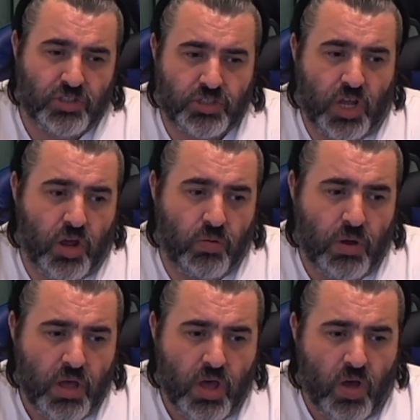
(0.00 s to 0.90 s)
So
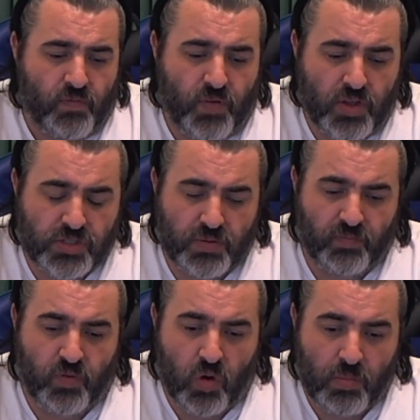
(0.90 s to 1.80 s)
first
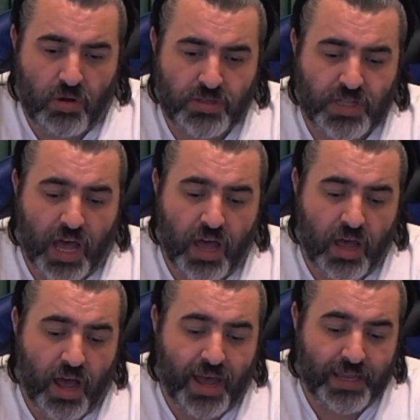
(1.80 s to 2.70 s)
and foremost,
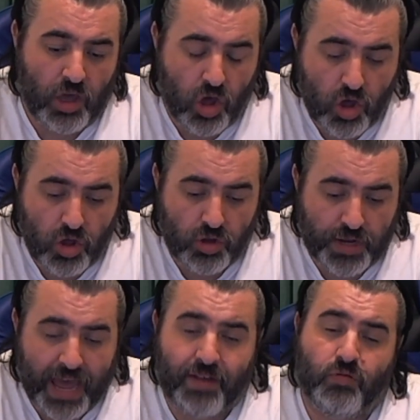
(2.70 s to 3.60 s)
I heard
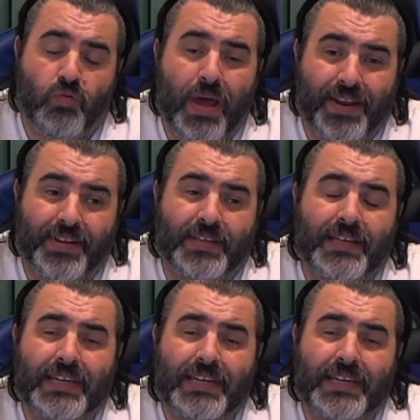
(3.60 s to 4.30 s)
and read